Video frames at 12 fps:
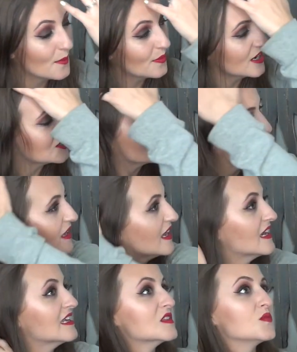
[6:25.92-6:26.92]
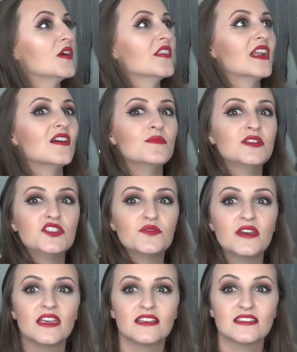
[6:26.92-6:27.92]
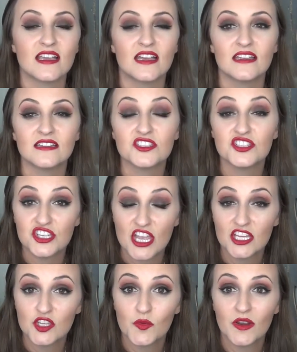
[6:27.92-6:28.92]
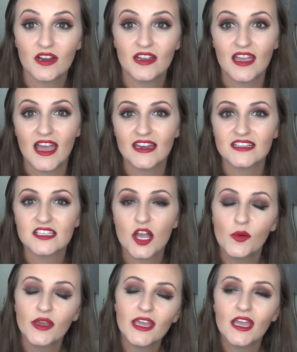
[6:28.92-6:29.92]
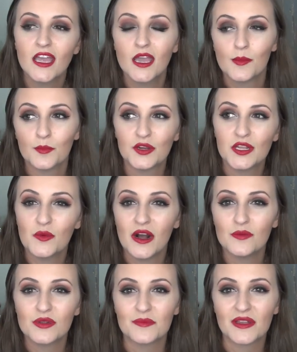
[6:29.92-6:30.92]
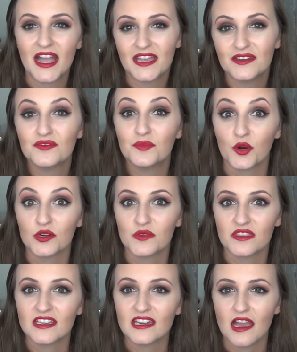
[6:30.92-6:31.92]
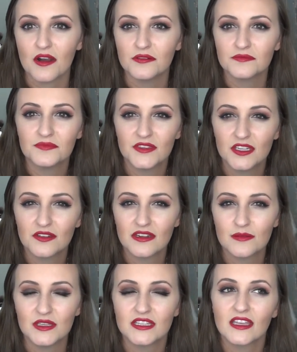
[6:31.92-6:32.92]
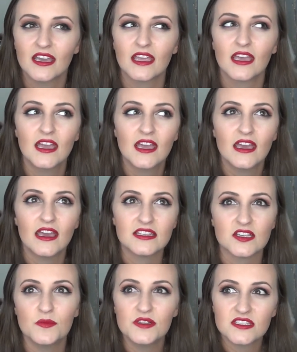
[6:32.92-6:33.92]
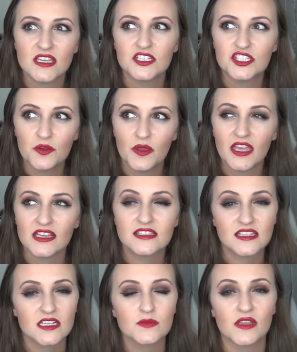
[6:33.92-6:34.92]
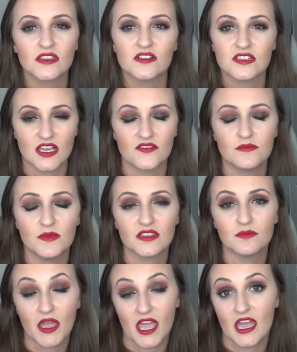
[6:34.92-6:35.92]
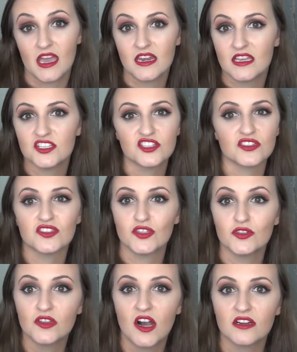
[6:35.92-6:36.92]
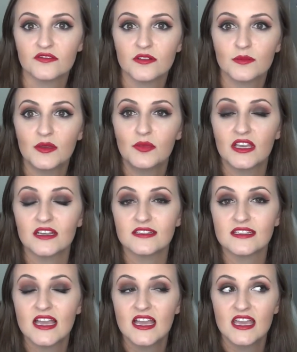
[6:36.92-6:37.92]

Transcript: Project Pan is one that I've been doing since January, and it's going pretty well, but I'm kind of bored with it now. You know what I mean? Like, it's almost like doing a six month or seven month pan is just too long for me because